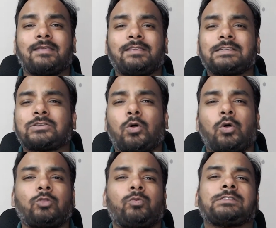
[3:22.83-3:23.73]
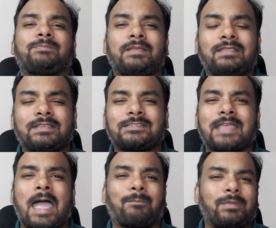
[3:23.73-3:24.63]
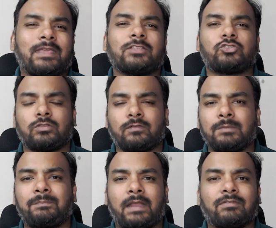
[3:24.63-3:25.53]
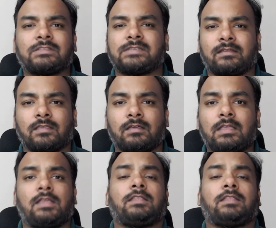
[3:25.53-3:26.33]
There's always been this apprehension of the private sector.